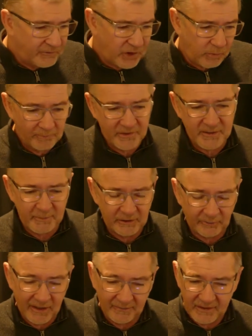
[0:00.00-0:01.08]
swapped the
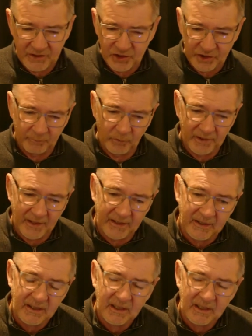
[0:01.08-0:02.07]
speaker out. These ship with a